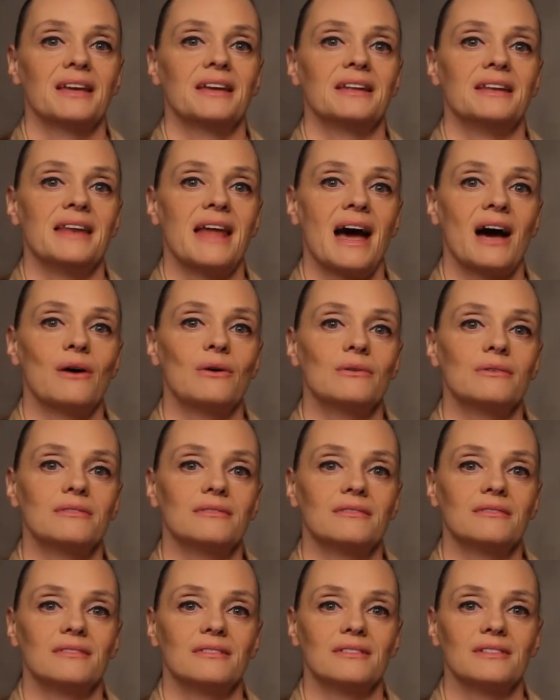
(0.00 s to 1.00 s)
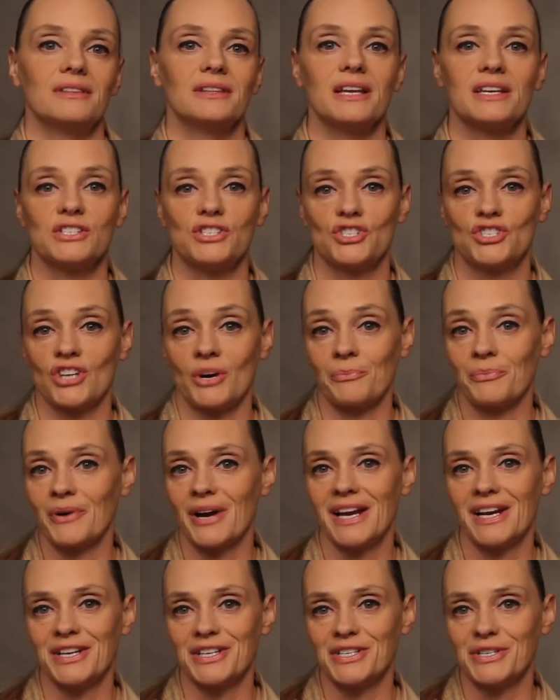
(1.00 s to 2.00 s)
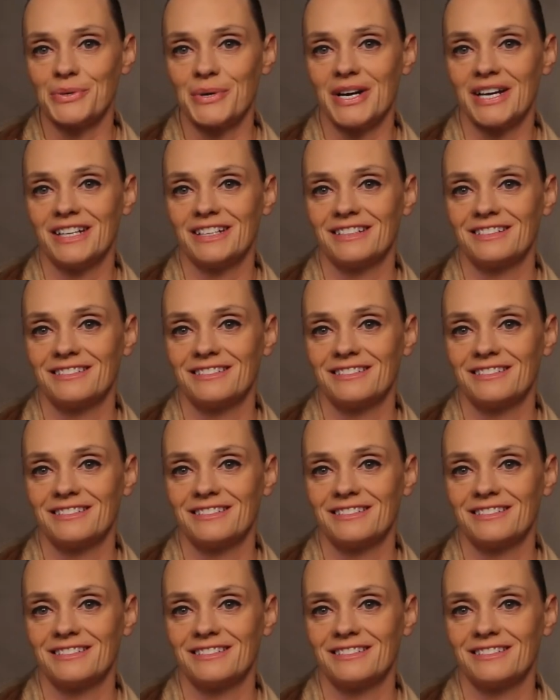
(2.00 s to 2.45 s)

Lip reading: Now, let's jump right into it.